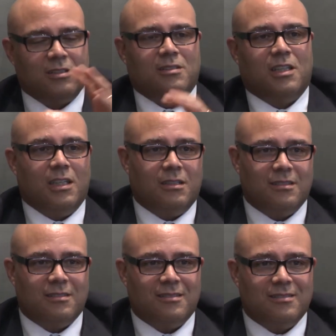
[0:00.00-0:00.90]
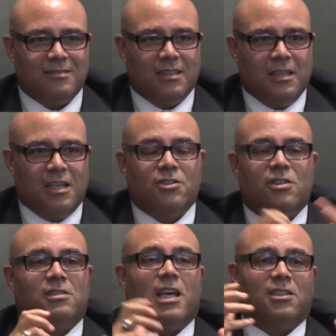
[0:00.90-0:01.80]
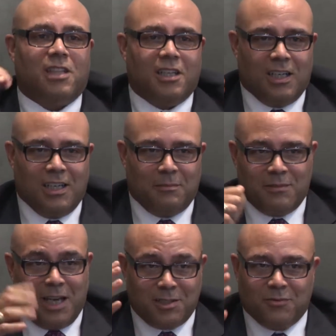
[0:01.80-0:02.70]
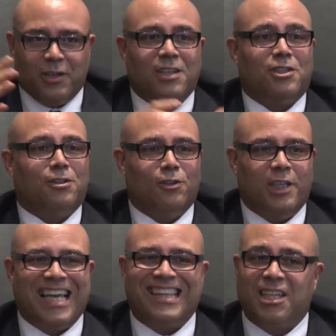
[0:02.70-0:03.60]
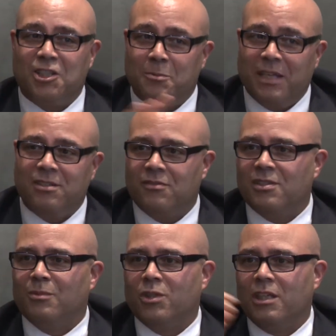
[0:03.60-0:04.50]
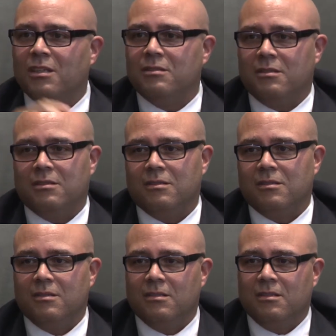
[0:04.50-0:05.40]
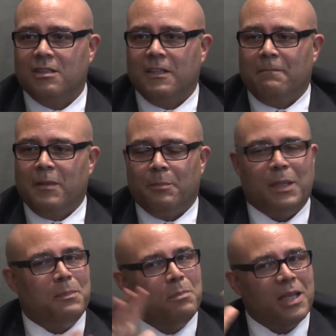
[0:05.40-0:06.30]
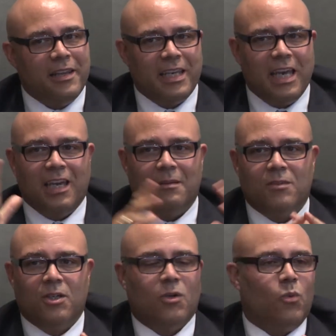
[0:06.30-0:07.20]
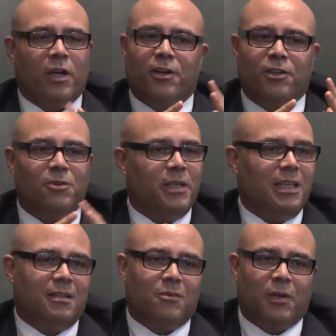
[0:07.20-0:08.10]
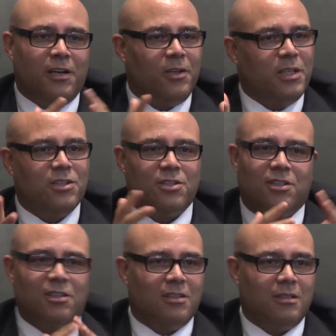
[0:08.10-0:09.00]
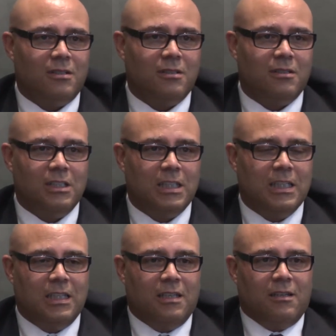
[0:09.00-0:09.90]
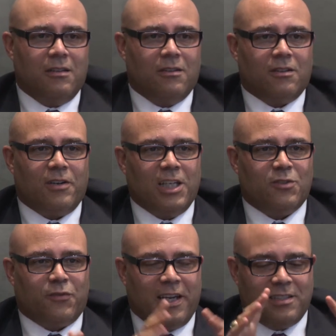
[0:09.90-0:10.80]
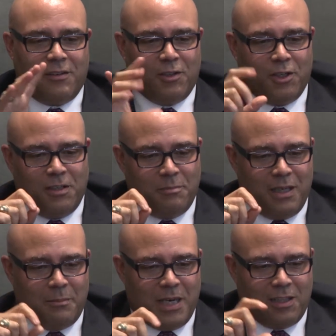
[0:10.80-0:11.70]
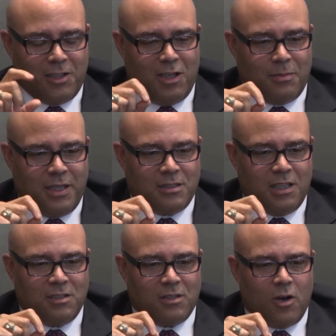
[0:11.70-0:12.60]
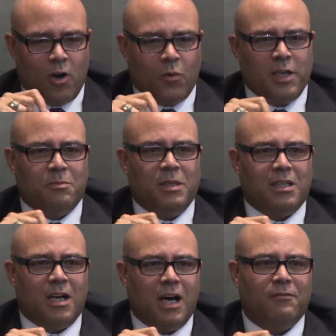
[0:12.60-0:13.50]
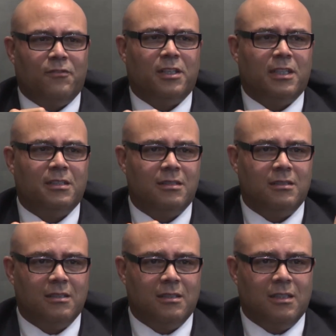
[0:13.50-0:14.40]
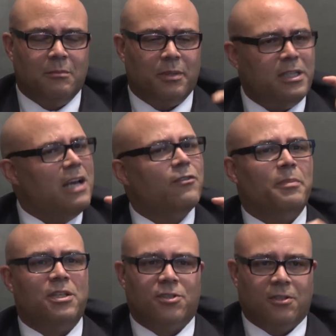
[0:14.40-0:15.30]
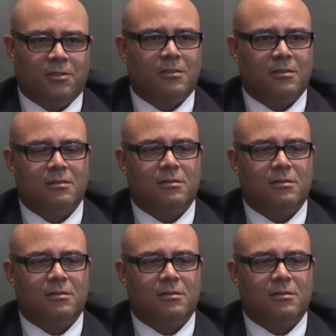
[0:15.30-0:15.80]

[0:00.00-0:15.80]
succeed. Success can come lots of ways, including at the expense of someone else. People play the game. Where are you weak? Where are you insecure? Greatest phrase I ever heard, Madeleine Albright says, always be confident, but never be certain.